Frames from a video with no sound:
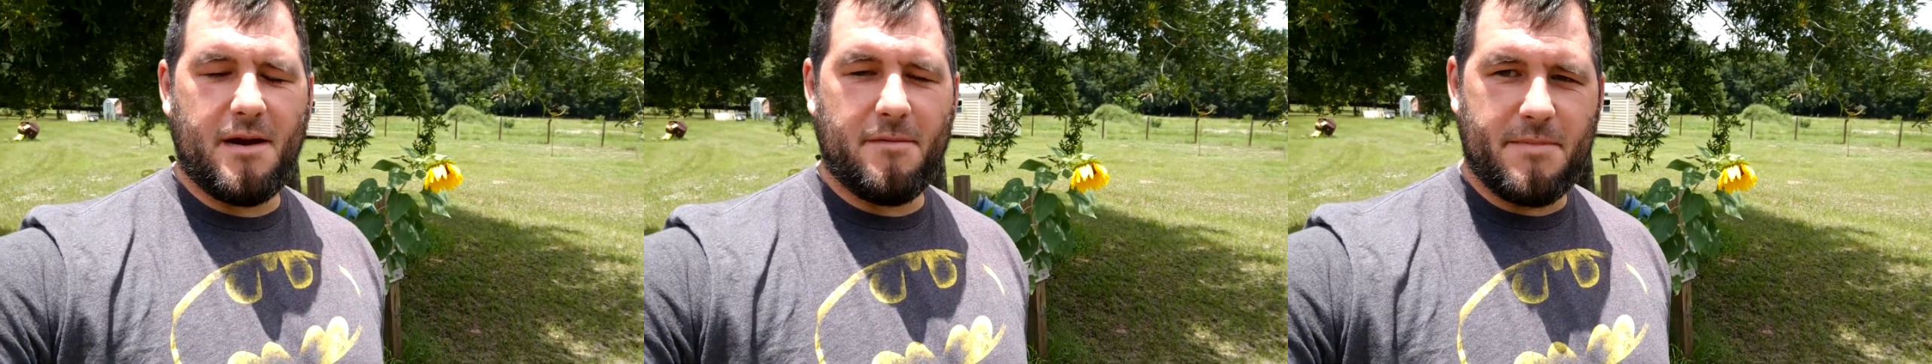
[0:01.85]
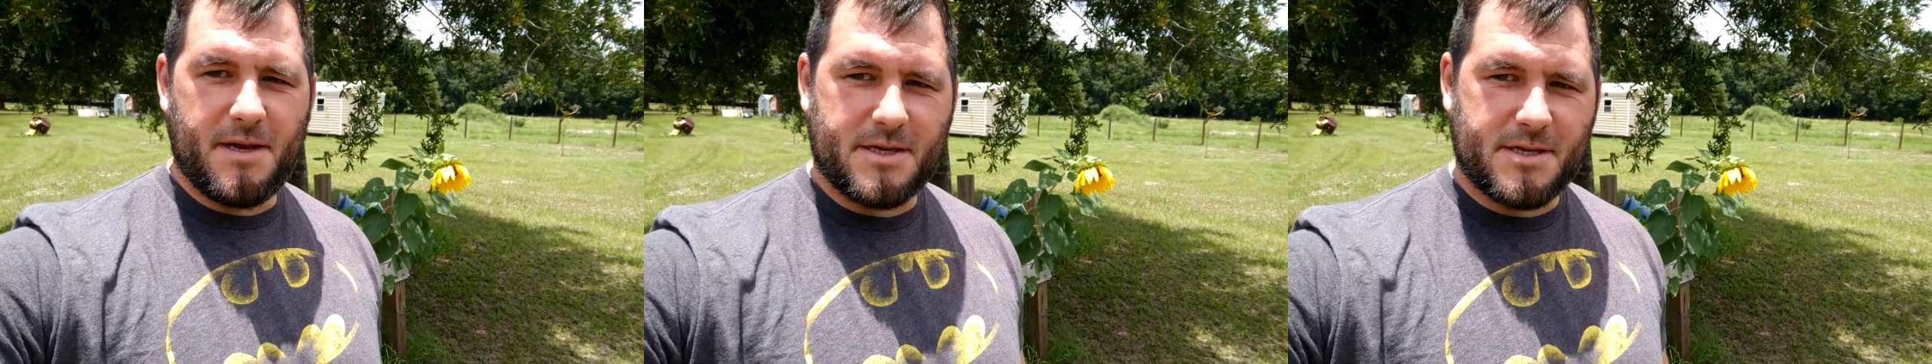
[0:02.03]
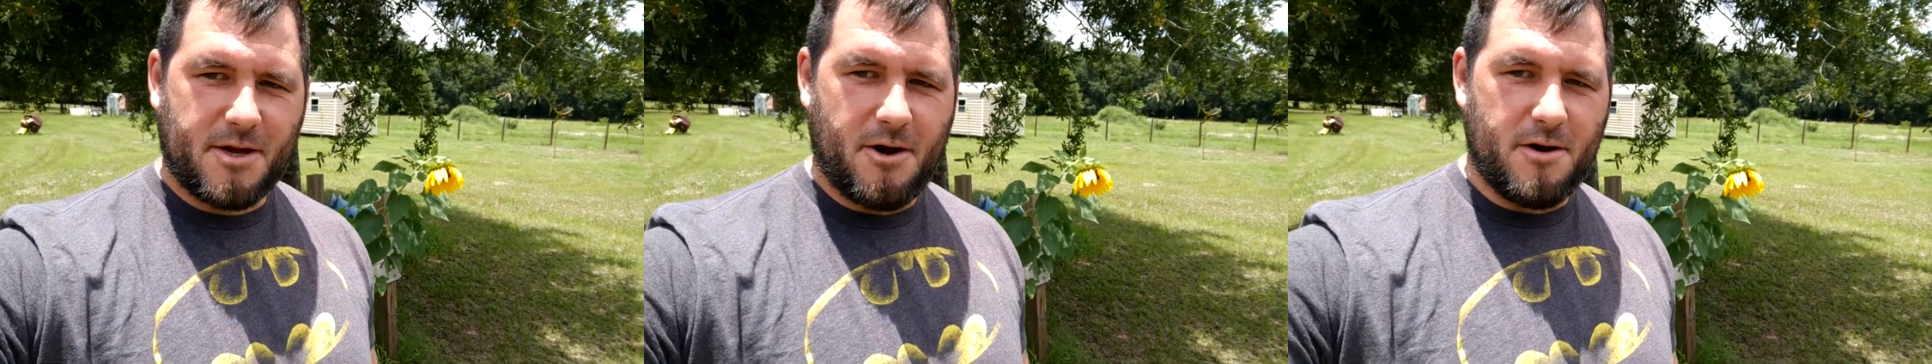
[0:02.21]
at
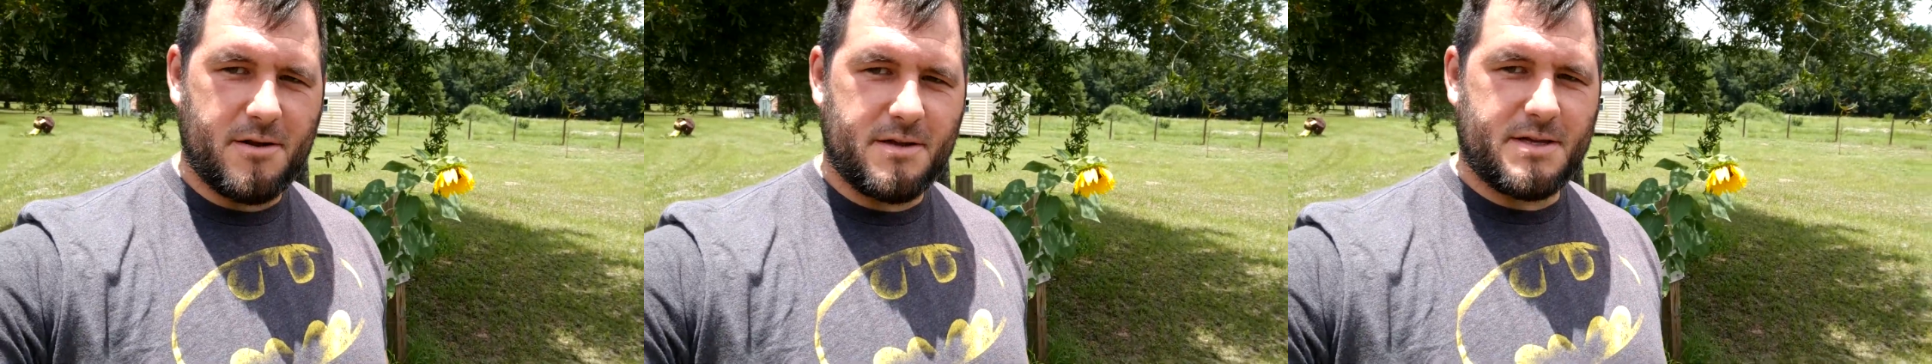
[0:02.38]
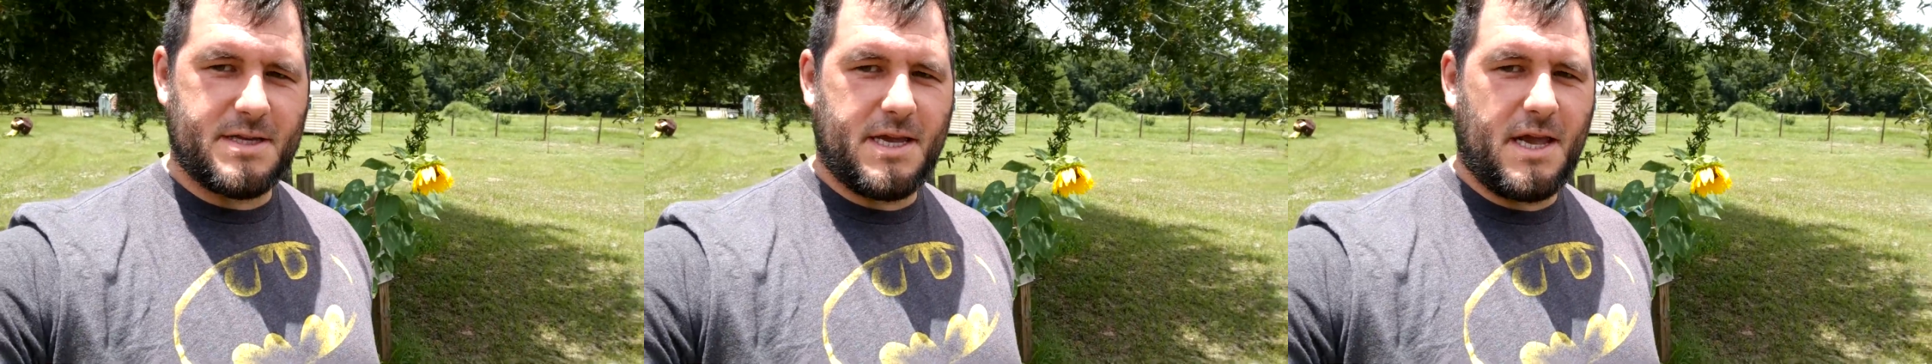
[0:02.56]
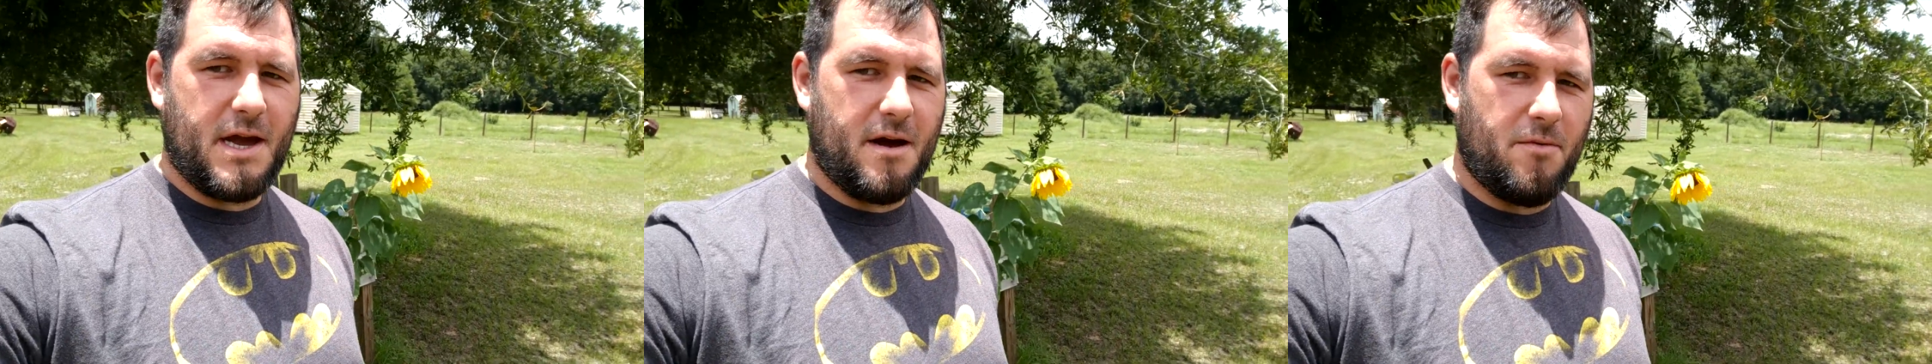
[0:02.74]
Best Gardens
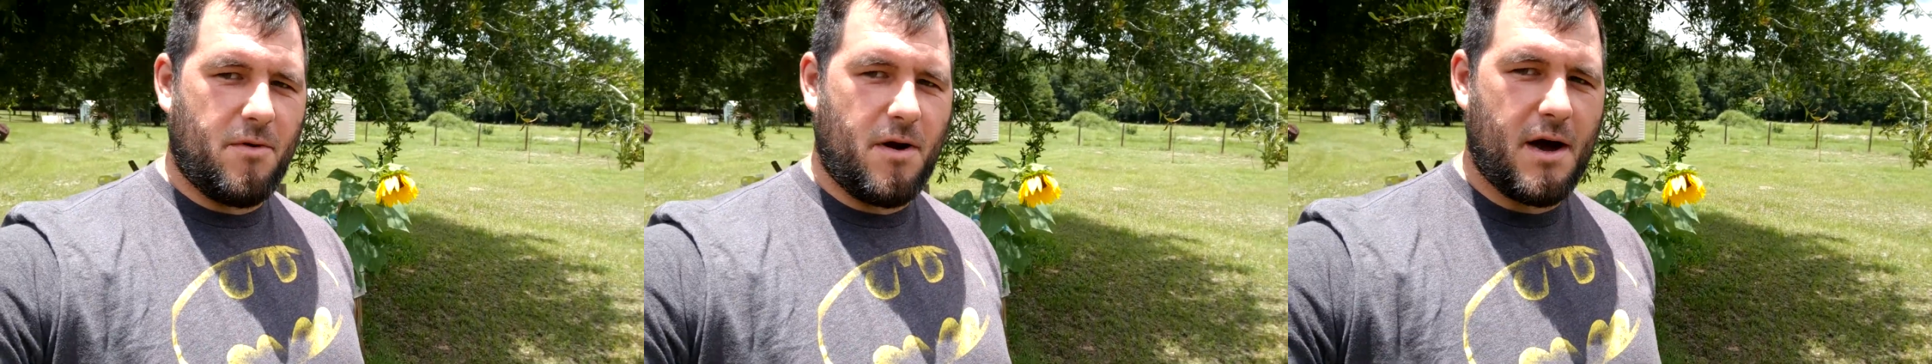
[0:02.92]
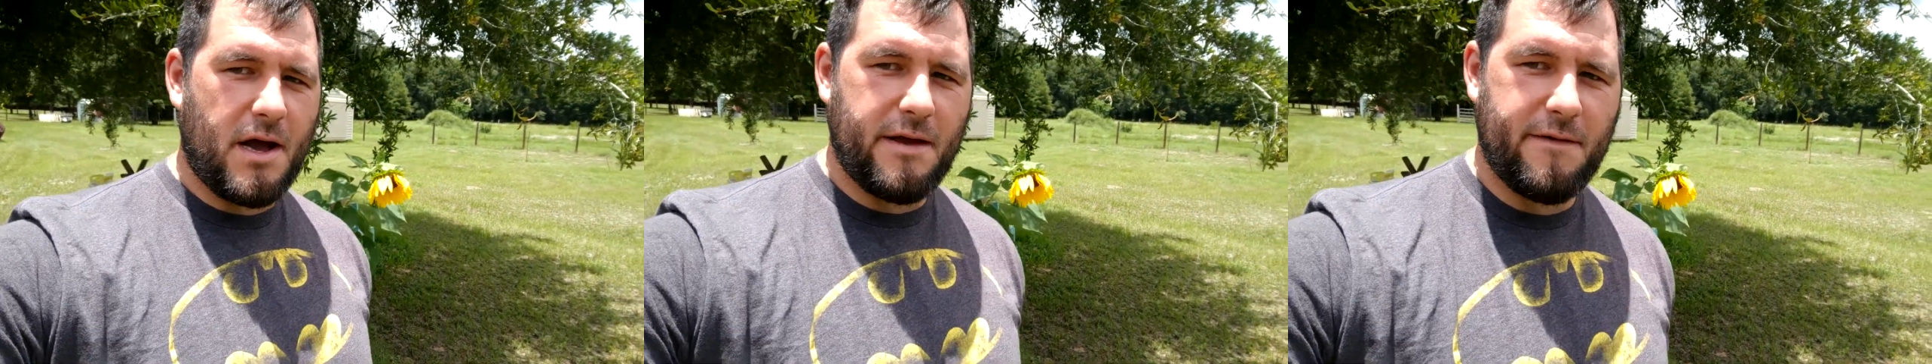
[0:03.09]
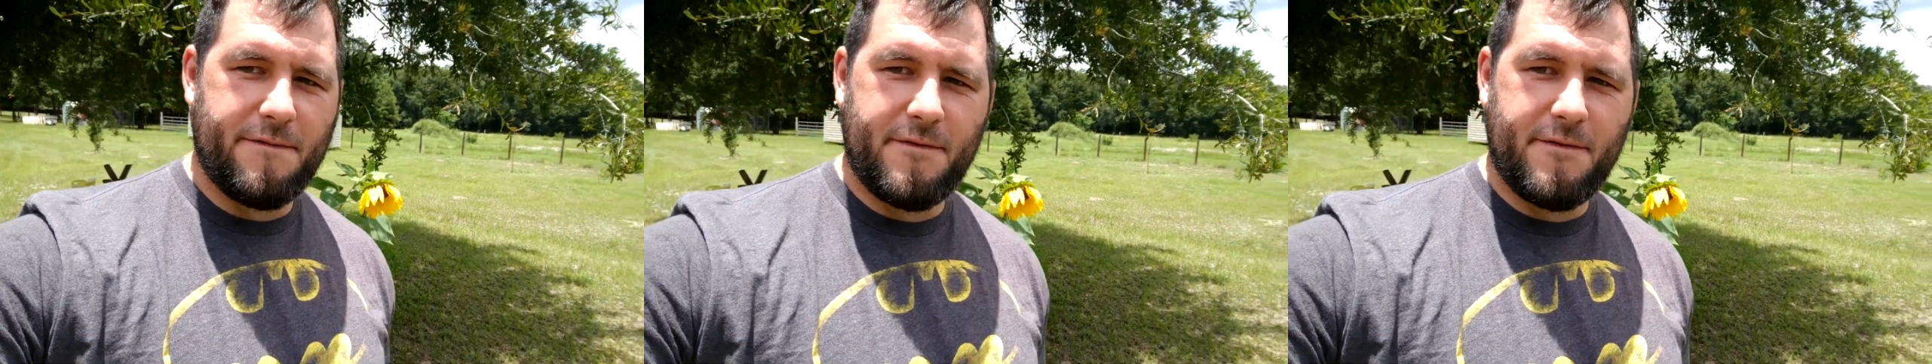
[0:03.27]
DIY.